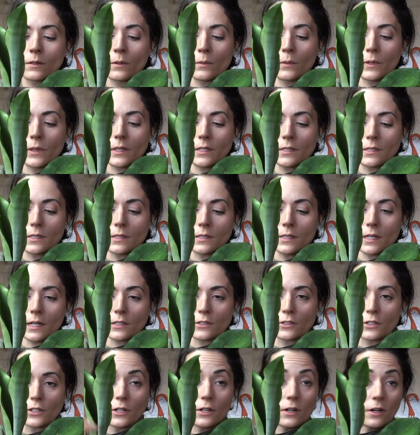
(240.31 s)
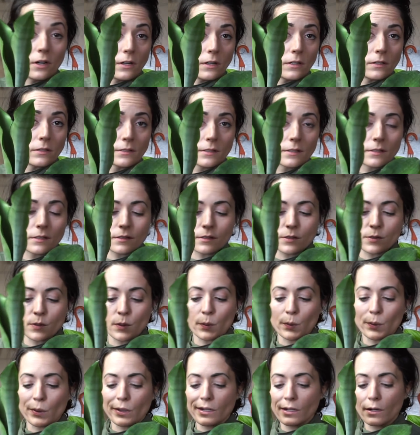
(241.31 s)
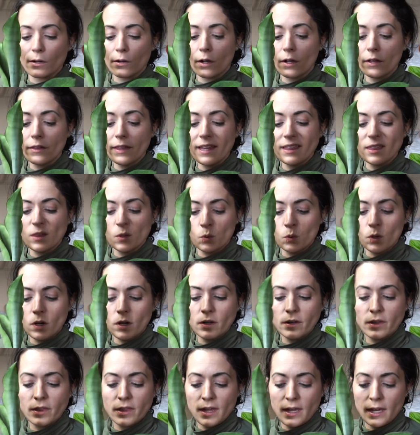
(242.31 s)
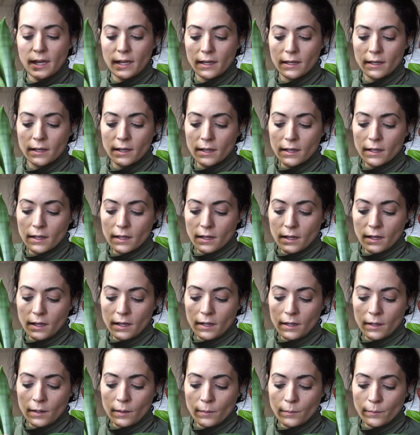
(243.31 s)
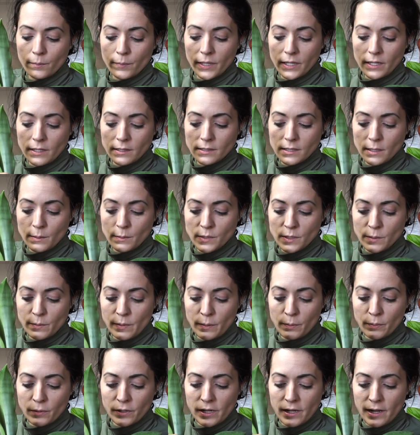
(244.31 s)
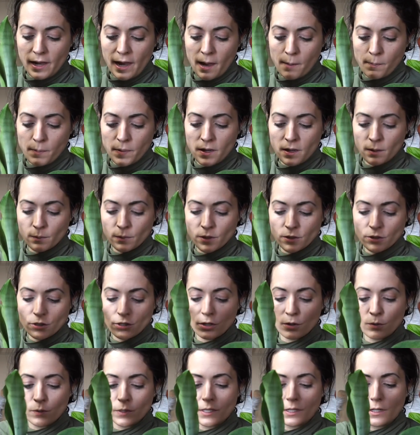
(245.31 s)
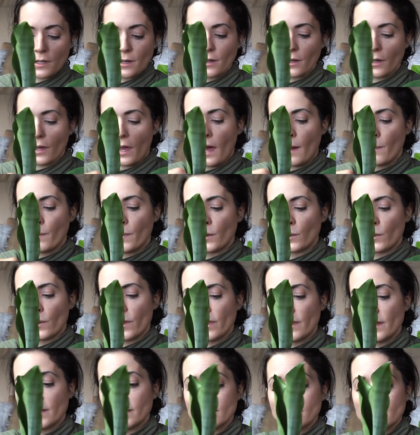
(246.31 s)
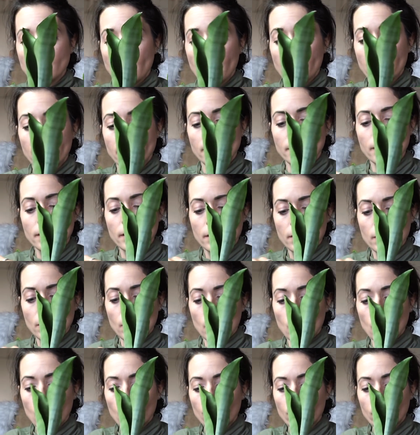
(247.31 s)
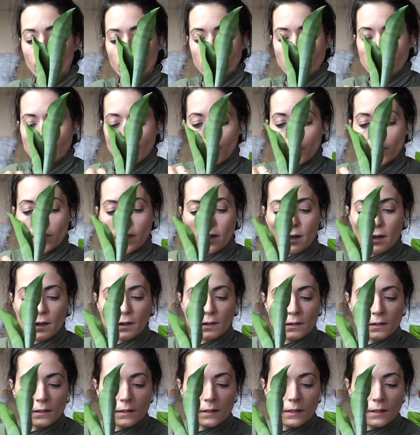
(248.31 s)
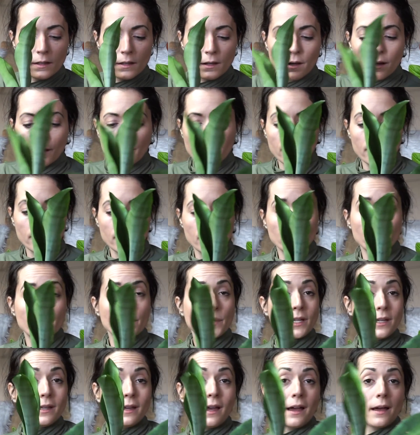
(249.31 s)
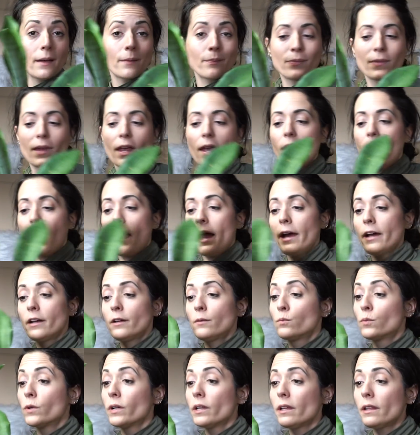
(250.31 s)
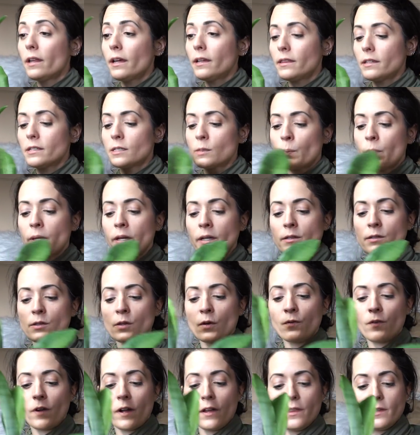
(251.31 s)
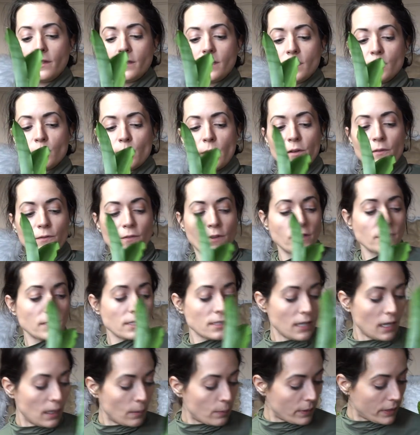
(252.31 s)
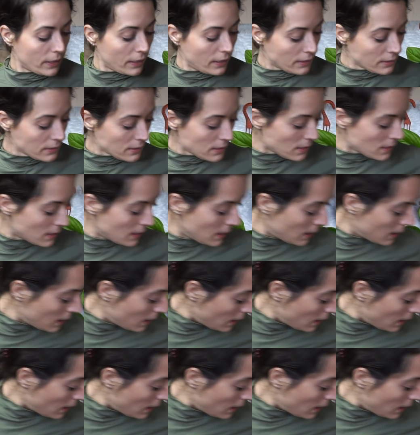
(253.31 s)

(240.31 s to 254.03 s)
know what this is actually called, so I don't want to call that the wrong thing. But it seems to be pretty happy. I'm not sure what's going to happen with this side. Hopefully something. But yeah. I really like this plant so far. This is my first snake plant,